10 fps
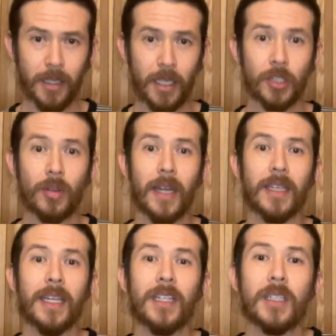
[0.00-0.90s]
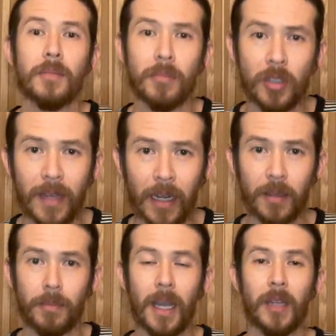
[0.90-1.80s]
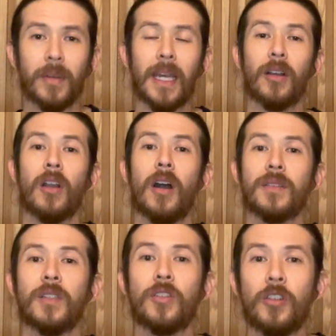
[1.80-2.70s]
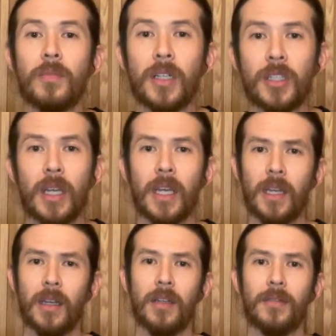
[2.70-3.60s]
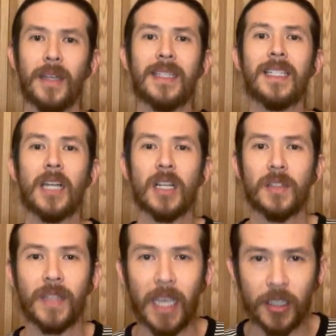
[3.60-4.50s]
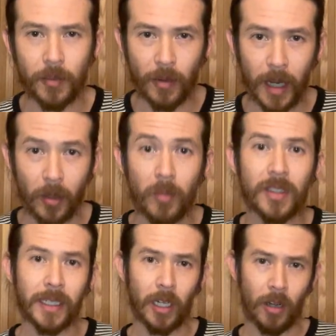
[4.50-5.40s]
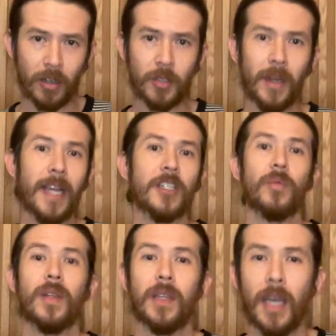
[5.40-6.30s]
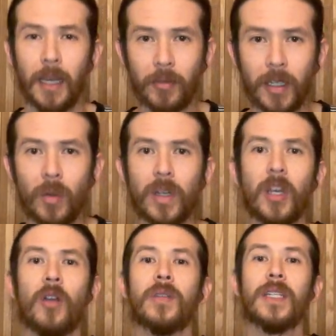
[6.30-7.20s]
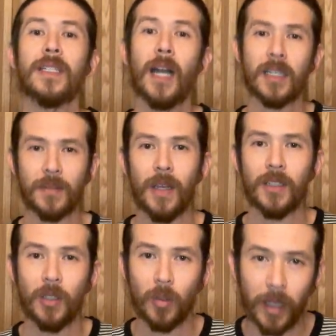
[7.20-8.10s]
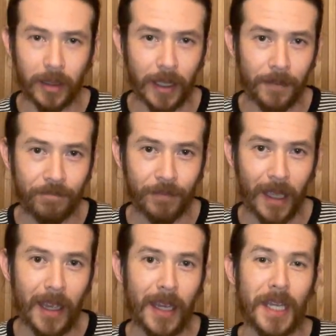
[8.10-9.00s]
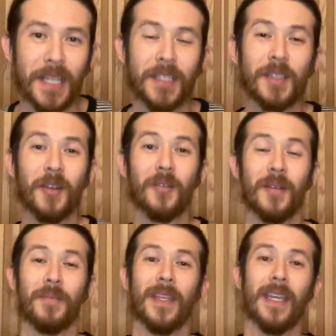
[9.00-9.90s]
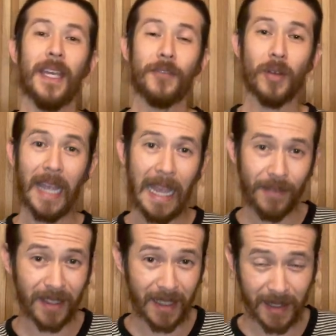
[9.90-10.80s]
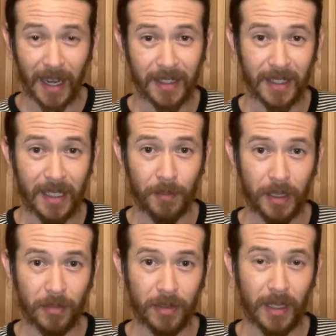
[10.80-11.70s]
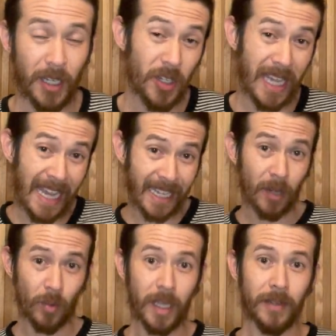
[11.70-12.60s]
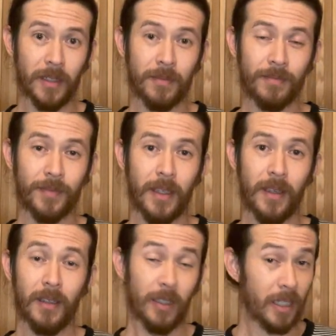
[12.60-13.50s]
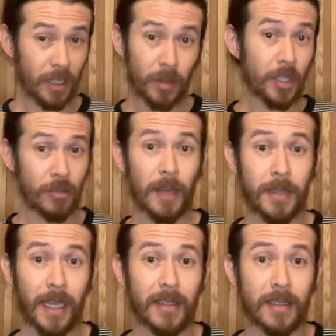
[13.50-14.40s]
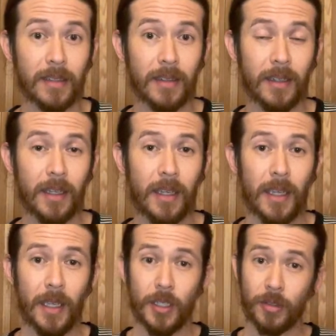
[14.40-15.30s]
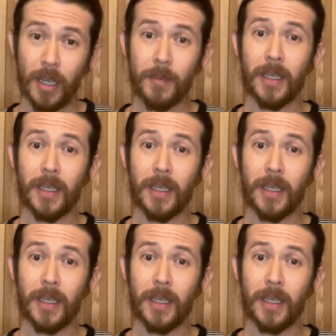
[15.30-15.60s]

Try to get it to move out of the body without causing too much of a detoxification problem, almost like a Herx reaction with Lyme. We don't want to over detoxify too quickly. So if you're having these signs and symptoms and you can't get rid of them, look into a strep test. Strep